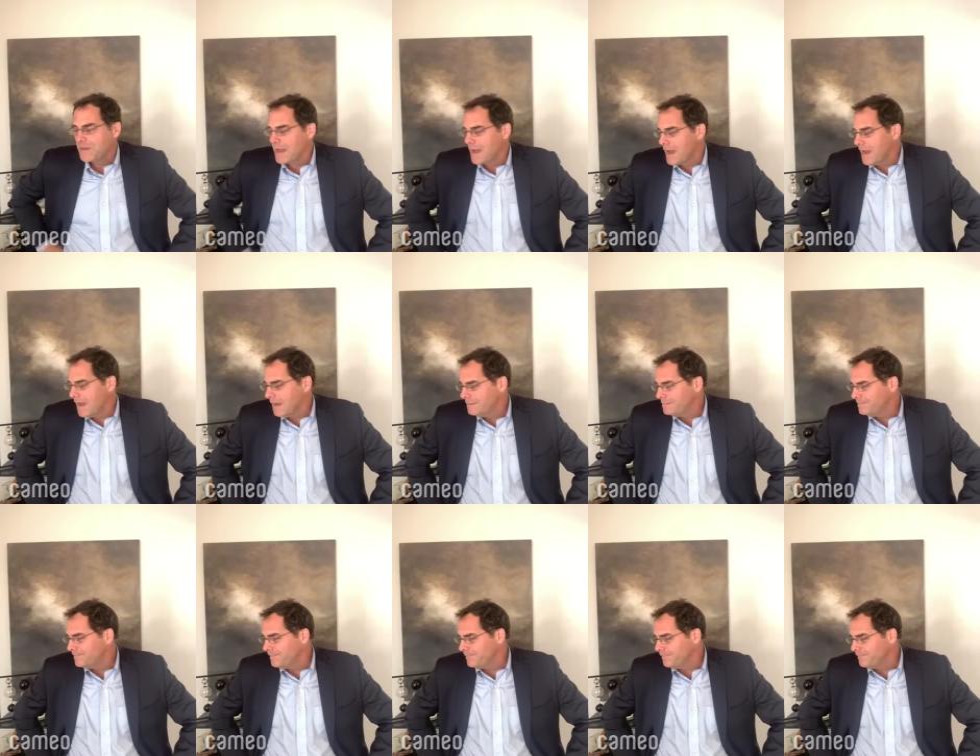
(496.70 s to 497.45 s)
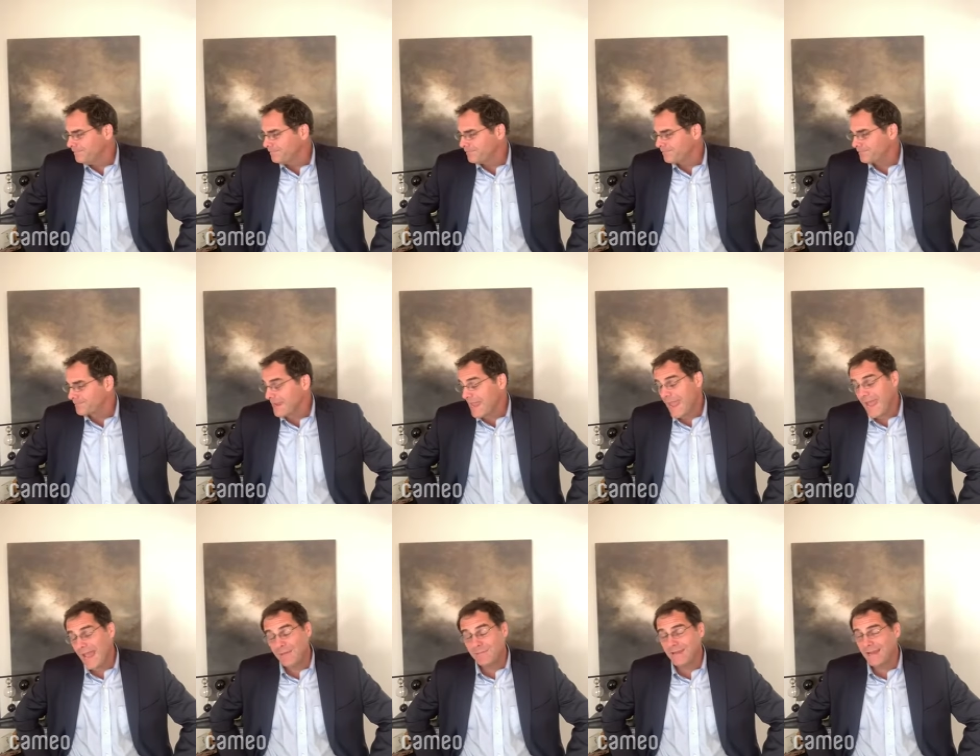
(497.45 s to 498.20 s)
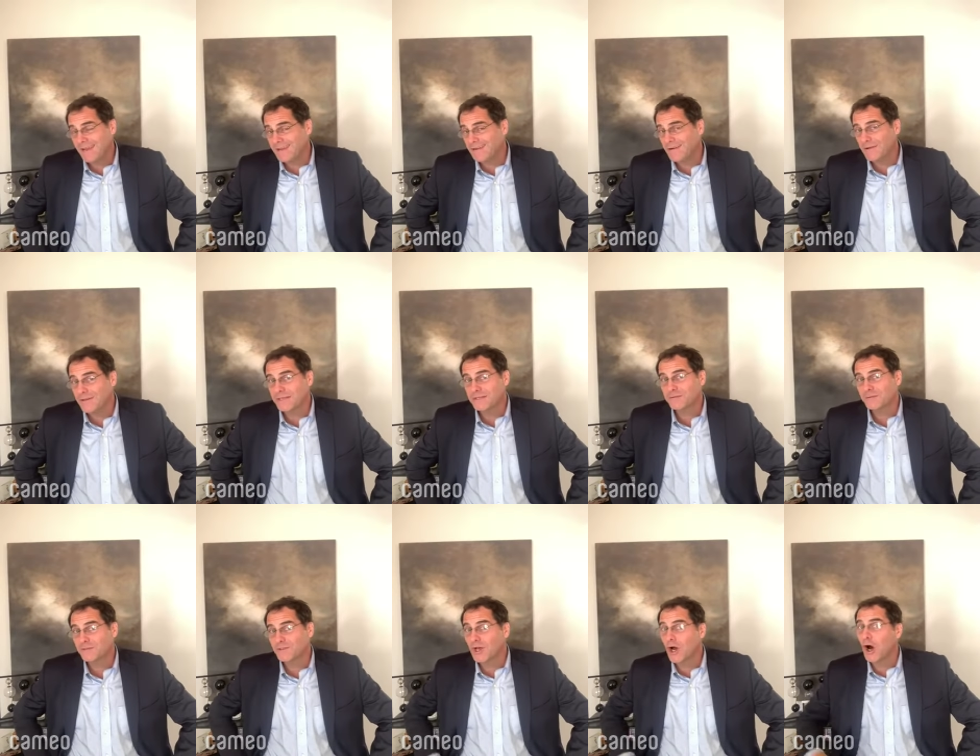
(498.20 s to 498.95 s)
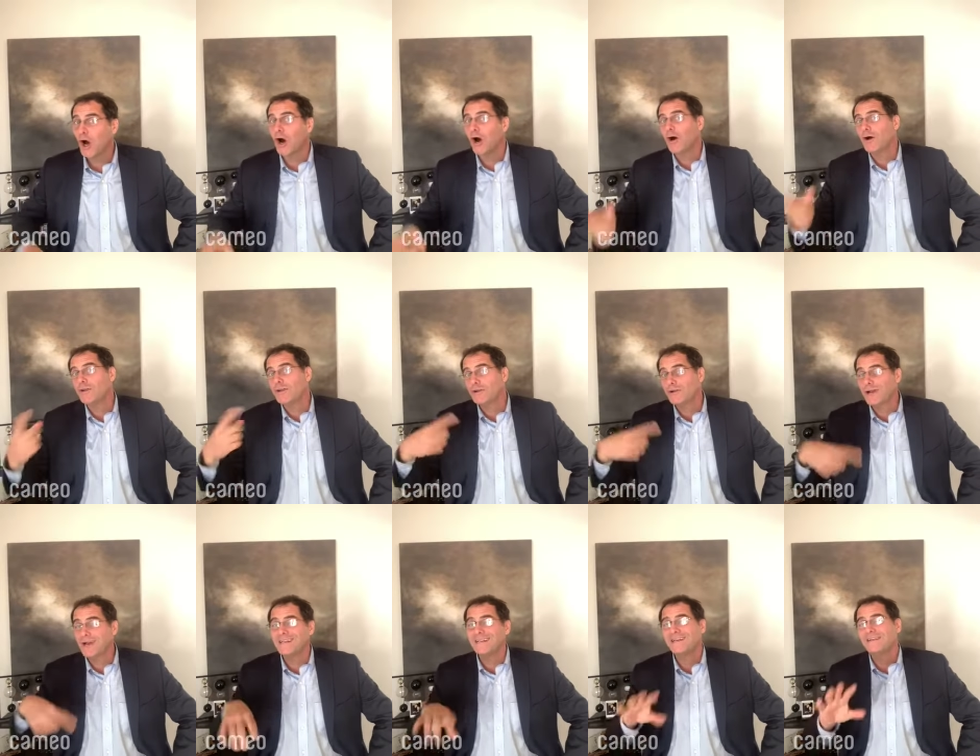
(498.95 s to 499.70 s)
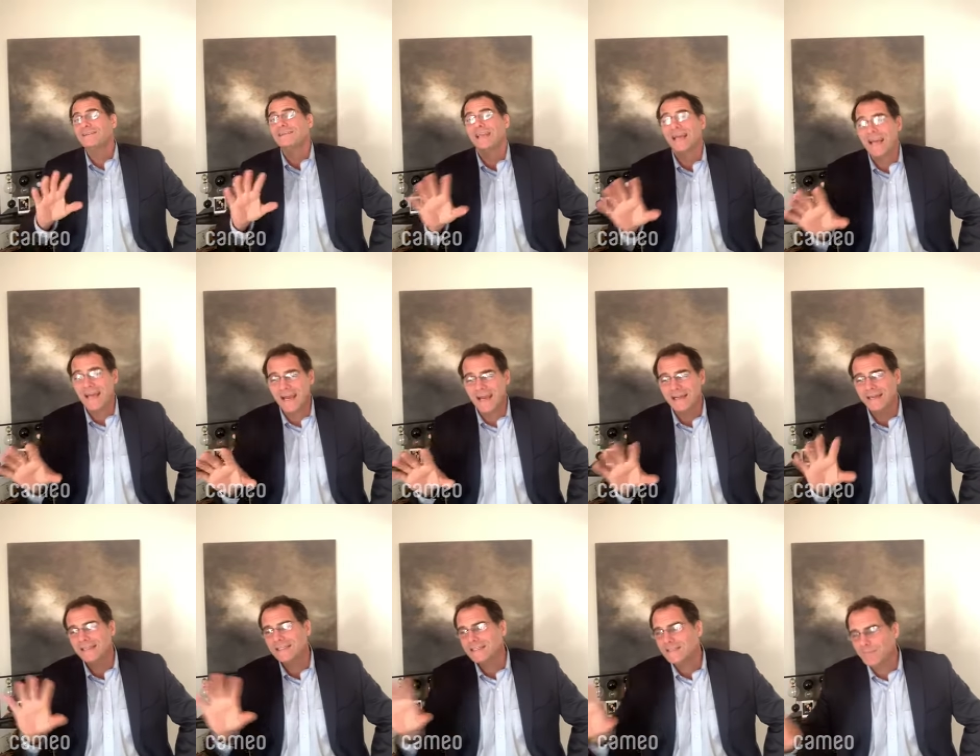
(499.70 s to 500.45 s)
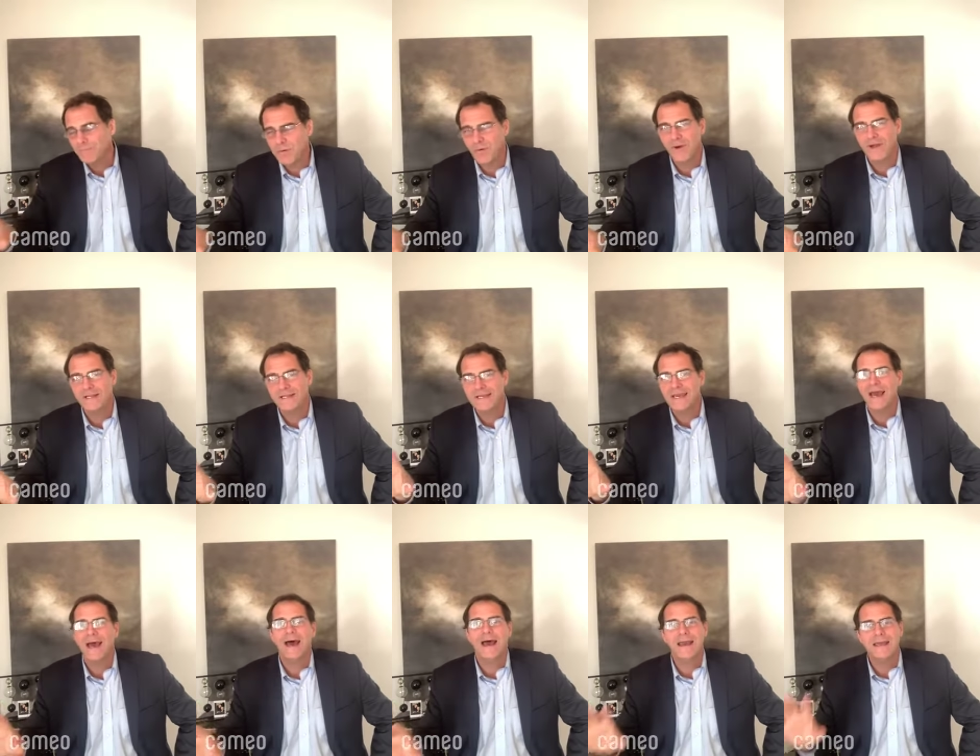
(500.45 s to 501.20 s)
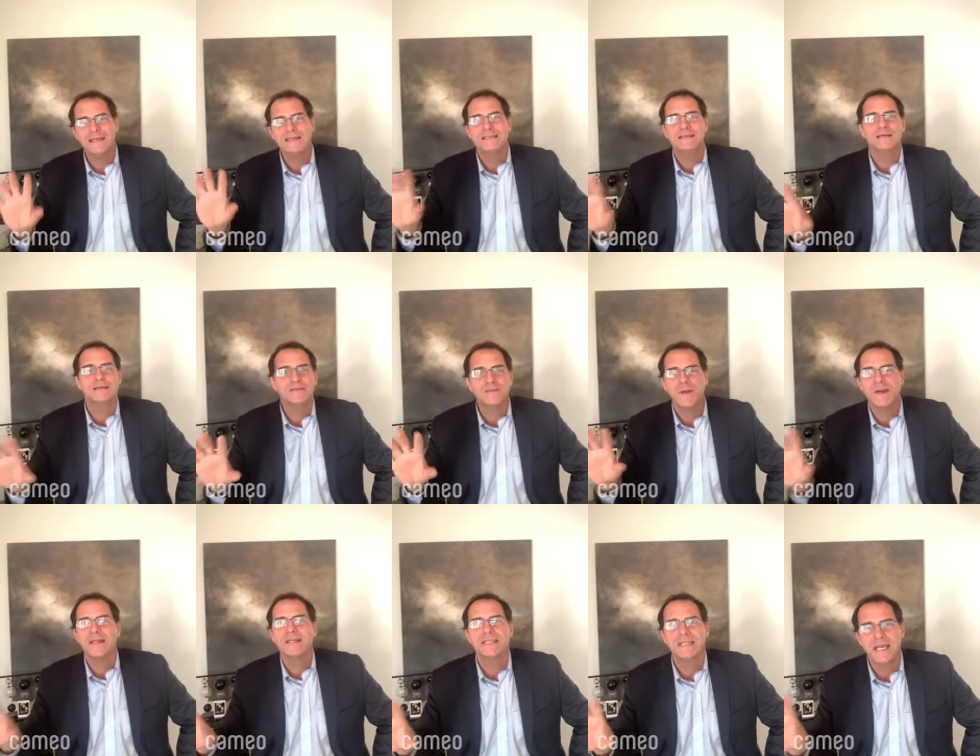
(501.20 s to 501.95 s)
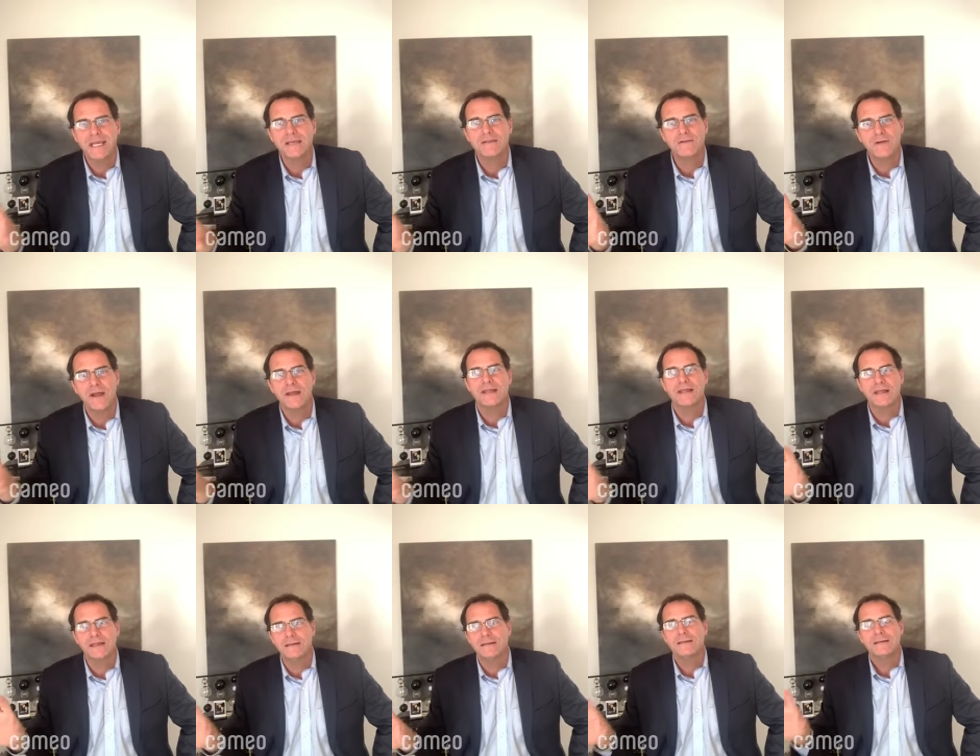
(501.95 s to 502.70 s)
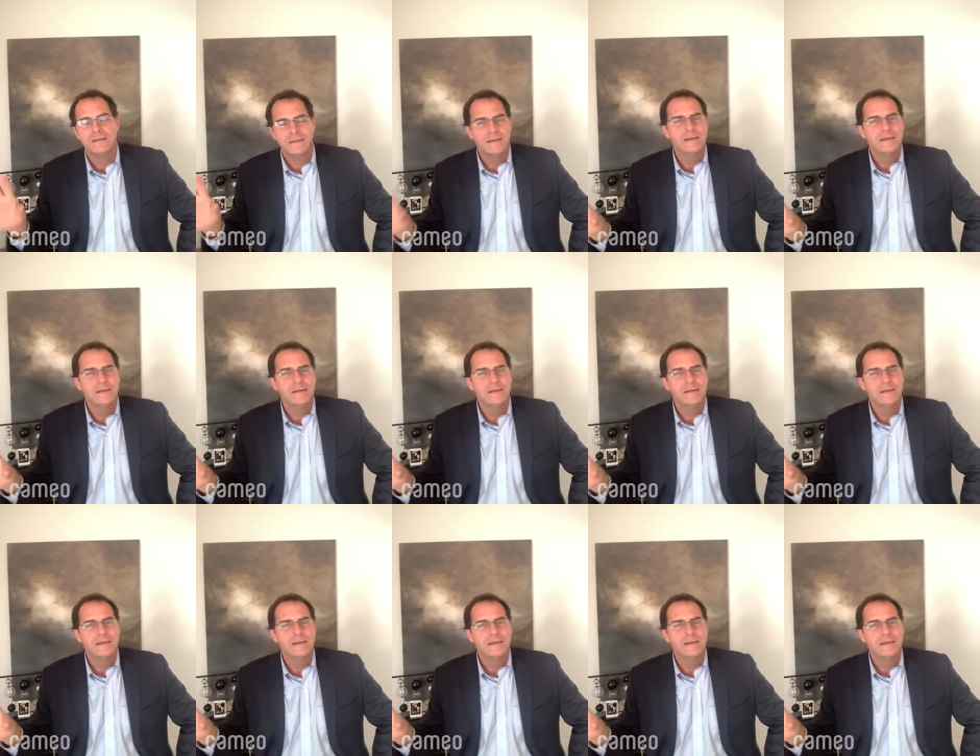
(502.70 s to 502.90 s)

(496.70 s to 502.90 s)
Um, Abby, I know this was all your idea. Your dad, he's the point guy. He's going to try and take credit.